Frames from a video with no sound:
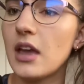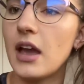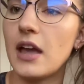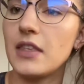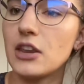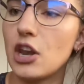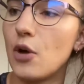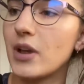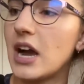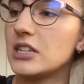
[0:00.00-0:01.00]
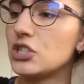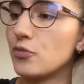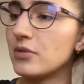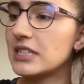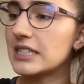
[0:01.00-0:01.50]
And then, you know, we got
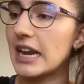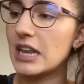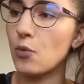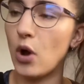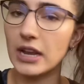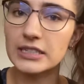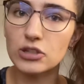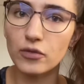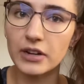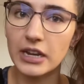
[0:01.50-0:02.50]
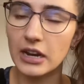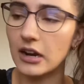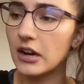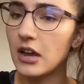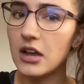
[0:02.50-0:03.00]
super skinny ones over
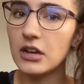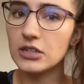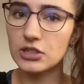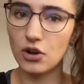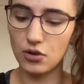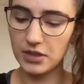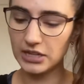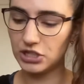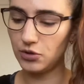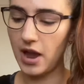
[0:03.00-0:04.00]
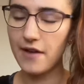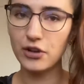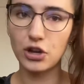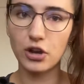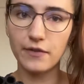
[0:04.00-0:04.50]
here. So they do have a
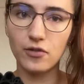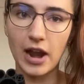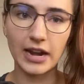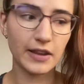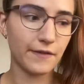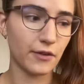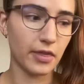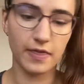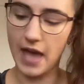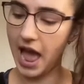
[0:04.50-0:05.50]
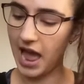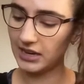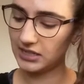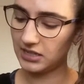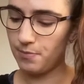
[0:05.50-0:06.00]
good variety for
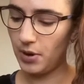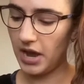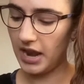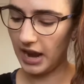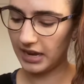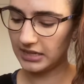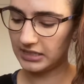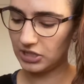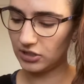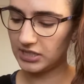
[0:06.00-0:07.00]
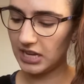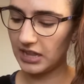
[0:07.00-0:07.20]
that, but I can still see